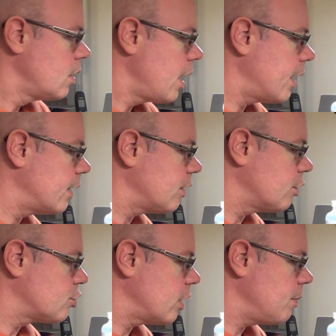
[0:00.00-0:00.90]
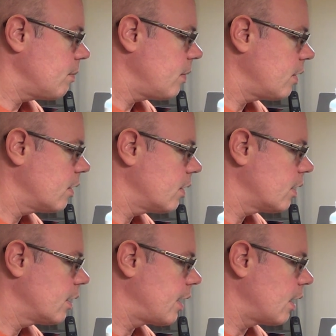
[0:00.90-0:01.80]
And then your dream
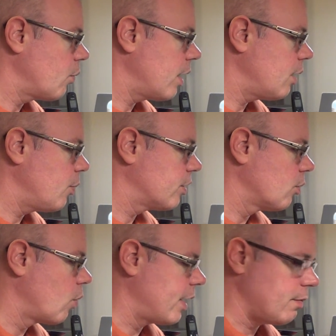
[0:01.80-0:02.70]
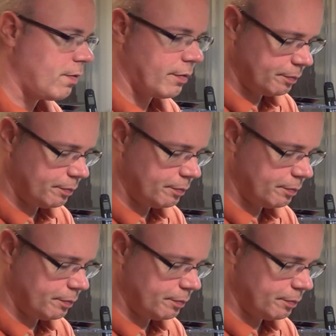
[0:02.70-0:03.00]
getaway with the wife.